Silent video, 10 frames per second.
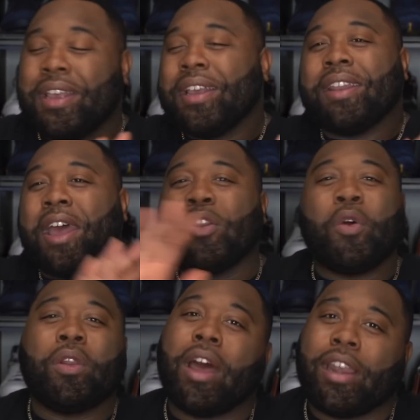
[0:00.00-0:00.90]
Now, I know
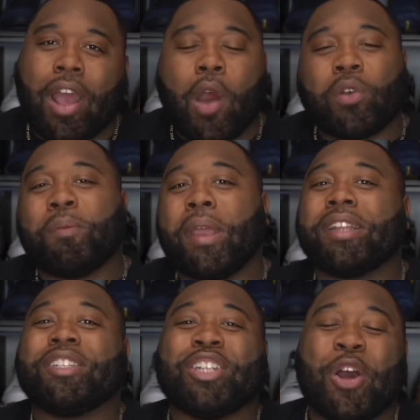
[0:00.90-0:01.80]
a lot of y'all was
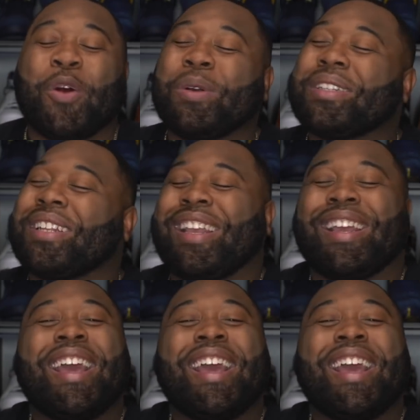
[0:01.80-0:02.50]
making jokes and,